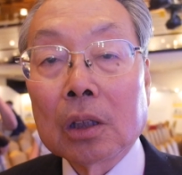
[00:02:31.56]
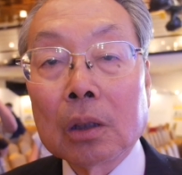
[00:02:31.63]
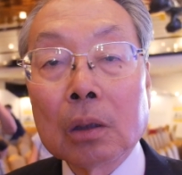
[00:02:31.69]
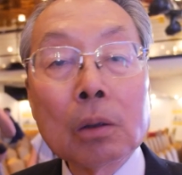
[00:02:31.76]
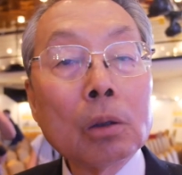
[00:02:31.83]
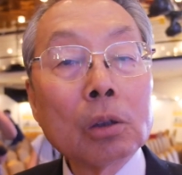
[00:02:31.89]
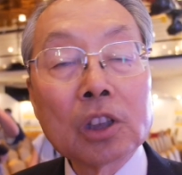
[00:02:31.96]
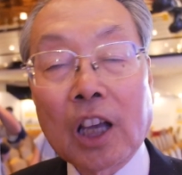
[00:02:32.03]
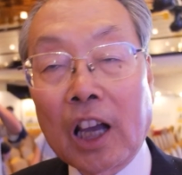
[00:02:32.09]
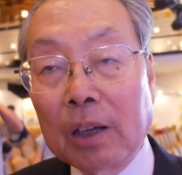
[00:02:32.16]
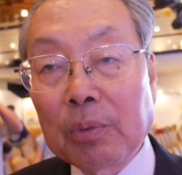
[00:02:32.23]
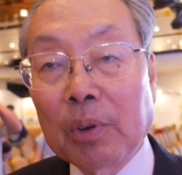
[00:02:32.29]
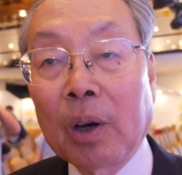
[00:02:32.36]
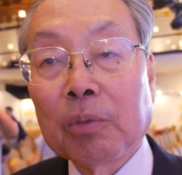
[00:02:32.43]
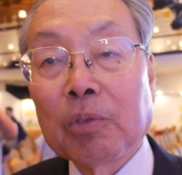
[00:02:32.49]
all
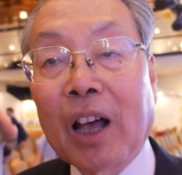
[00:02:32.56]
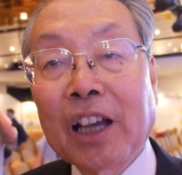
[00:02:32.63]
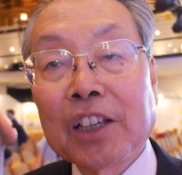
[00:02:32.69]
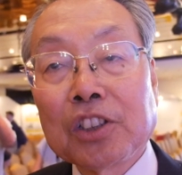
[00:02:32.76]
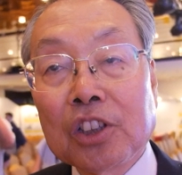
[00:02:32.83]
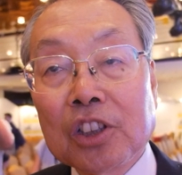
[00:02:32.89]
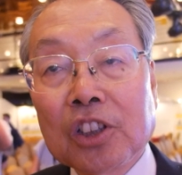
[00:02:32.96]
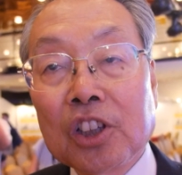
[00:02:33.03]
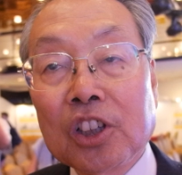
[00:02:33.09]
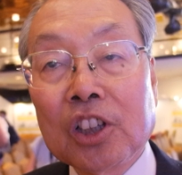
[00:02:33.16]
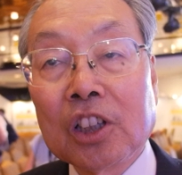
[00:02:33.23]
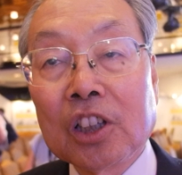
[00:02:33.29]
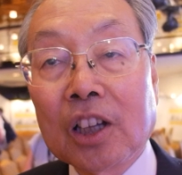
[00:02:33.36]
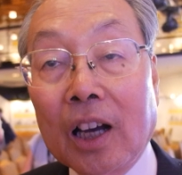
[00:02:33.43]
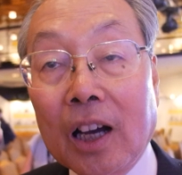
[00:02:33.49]
type of I C
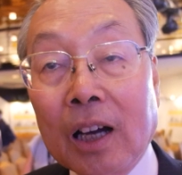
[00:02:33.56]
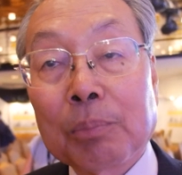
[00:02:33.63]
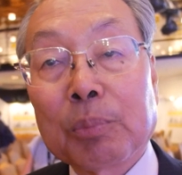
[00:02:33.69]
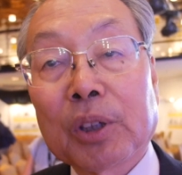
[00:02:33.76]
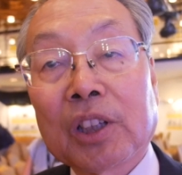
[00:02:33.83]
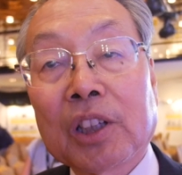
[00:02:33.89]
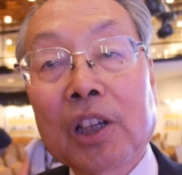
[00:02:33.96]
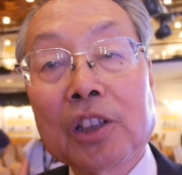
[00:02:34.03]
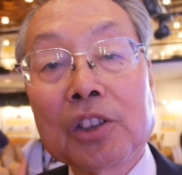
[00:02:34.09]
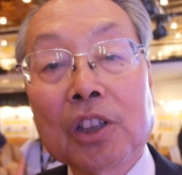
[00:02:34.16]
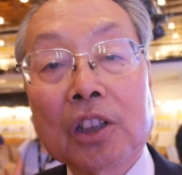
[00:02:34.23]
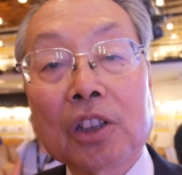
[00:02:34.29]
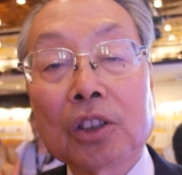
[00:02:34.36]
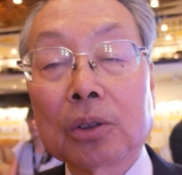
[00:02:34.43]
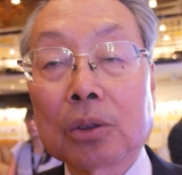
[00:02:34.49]
T
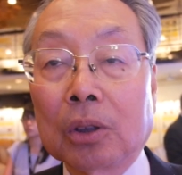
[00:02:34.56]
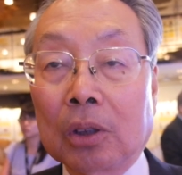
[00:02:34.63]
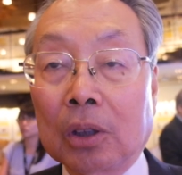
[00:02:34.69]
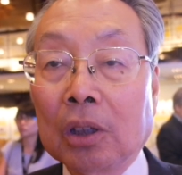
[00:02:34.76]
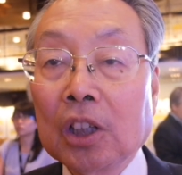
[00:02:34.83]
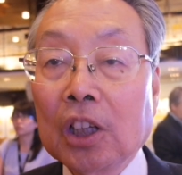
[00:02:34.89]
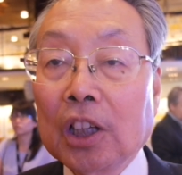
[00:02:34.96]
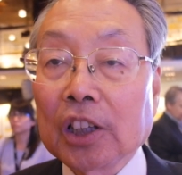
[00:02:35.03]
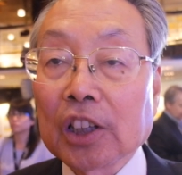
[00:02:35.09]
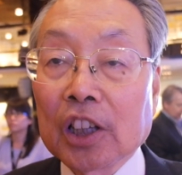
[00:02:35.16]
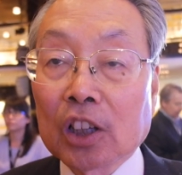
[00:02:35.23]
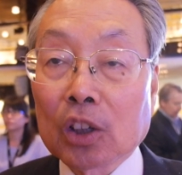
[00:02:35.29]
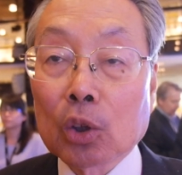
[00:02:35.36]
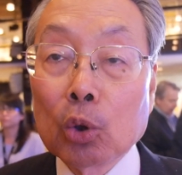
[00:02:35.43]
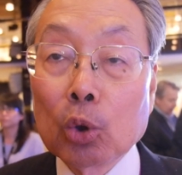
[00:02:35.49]
application. So,
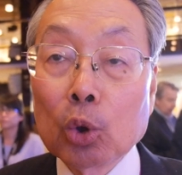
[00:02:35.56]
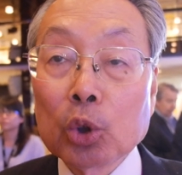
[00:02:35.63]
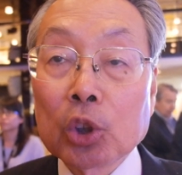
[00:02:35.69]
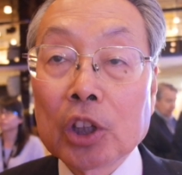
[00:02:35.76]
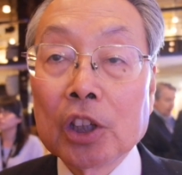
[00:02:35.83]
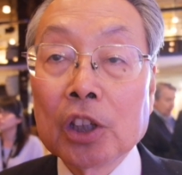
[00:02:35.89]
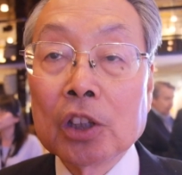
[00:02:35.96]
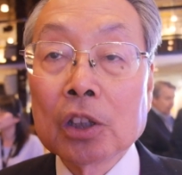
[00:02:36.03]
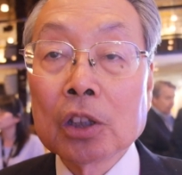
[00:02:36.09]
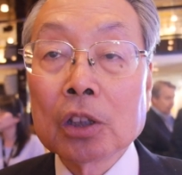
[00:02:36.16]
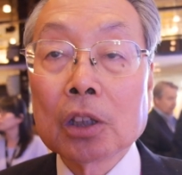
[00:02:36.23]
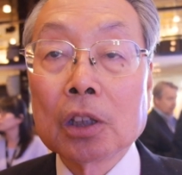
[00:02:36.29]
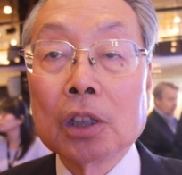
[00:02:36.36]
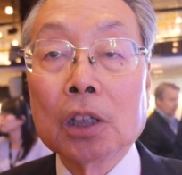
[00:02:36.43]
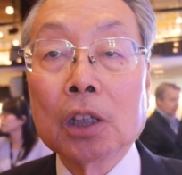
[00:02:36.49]
including
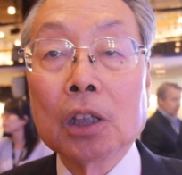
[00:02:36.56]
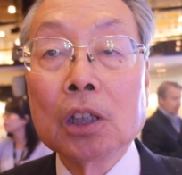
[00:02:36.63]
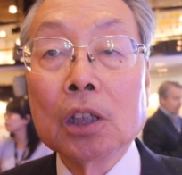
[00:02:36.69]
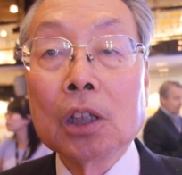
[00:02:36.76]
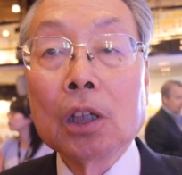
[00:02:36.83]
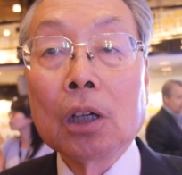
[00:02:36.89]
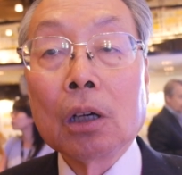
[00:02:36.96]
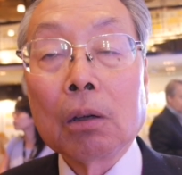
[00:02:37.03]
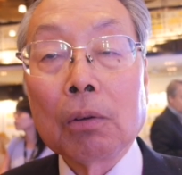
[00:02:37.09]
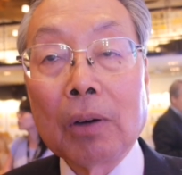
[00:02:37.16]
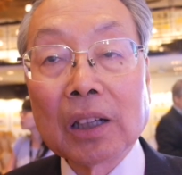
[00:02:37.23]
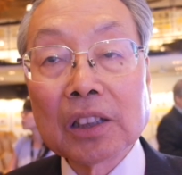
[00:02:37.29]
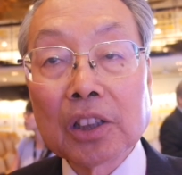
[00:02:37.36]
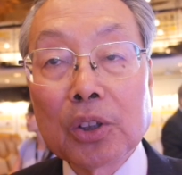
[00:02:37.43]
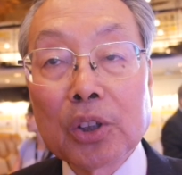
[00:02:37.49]
the
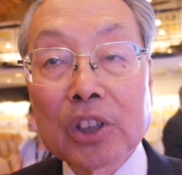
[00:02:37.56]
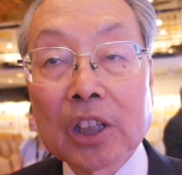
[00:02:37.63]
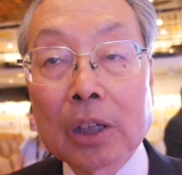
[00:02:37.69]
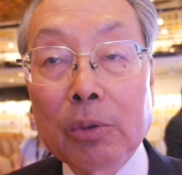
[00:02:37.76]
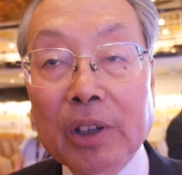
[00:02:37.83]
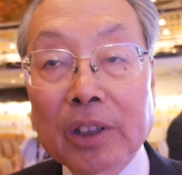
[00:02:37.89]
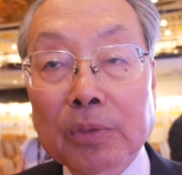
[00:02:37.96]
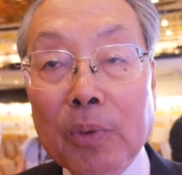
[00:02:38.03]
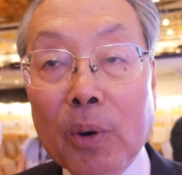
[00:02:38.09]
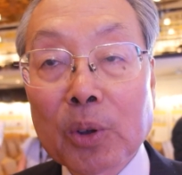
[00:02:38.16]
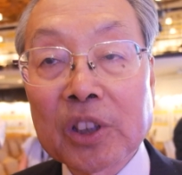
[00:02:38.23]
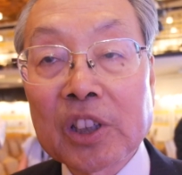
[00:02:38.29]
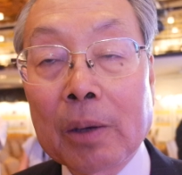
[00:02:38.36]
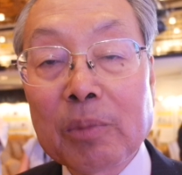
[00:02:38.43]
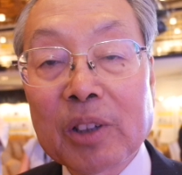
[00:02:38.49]
foundry service for
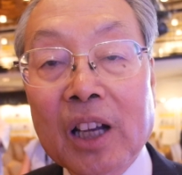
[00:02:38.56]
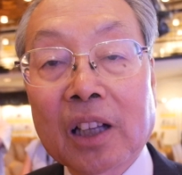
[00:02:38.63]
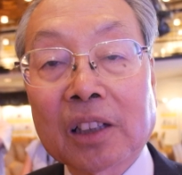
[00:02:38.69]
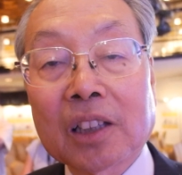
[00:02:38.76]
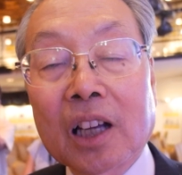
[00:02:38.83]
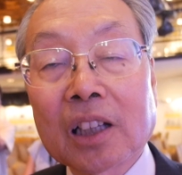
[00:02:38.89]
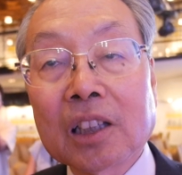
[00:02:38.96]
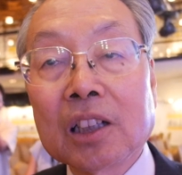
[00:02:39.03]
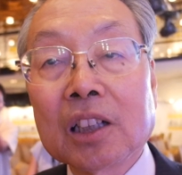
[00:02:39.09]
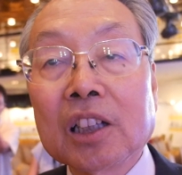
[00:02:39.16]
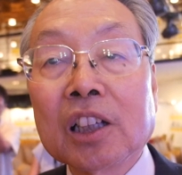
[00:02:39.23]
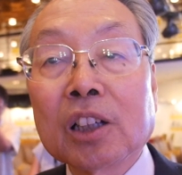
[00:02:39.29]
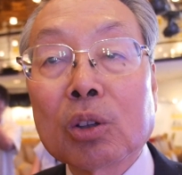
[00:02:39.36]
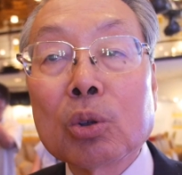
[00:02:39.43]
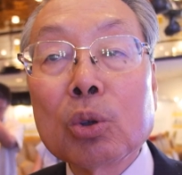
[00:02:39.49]

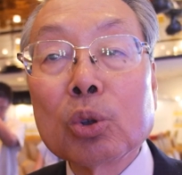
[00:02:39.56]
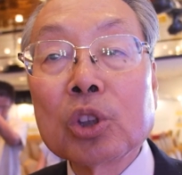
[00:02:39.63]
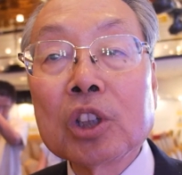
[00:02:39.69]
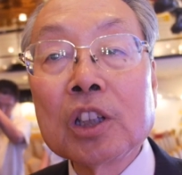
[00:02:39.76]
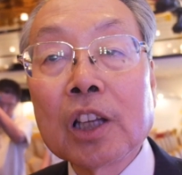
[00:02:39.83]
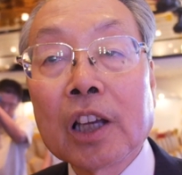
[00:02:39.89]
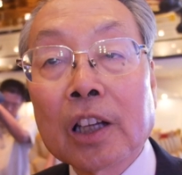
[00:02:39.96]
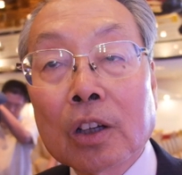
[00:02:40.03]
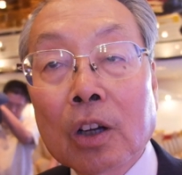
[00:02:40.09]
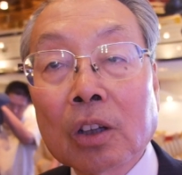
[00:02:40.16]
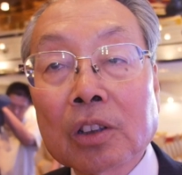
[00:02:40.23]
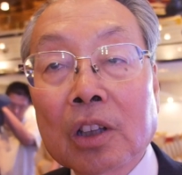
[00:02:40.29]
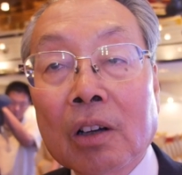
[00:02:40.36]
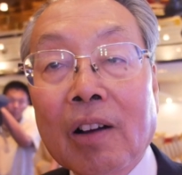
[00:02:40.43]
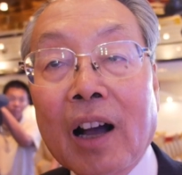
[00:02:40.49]
semiconductor, including a
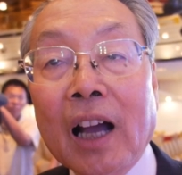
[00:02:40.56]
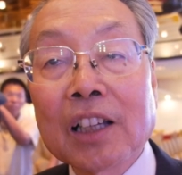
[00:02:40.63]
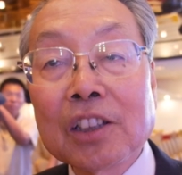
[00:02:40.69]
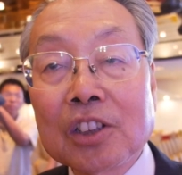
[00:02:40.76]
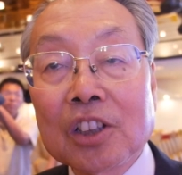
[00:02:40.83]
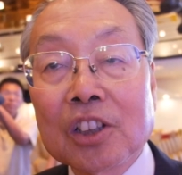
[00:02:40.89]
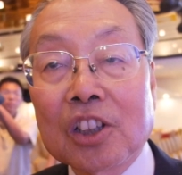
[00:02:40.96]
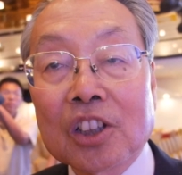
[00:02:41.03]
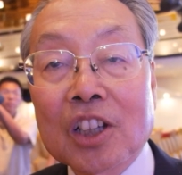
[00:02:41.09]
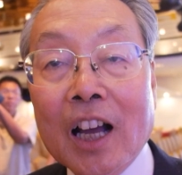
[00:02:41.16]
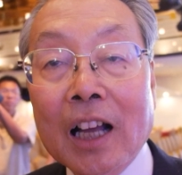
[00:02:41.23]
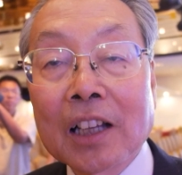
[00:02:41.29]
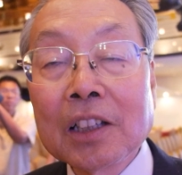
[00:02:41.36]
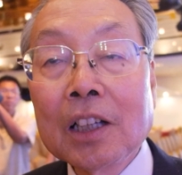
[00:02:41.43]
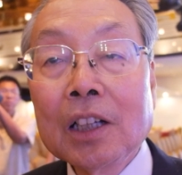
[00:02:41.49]
lot of I C
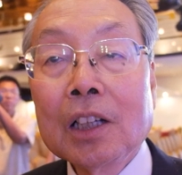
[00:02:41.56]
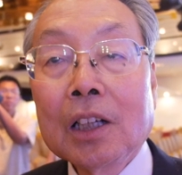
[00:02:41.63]
design,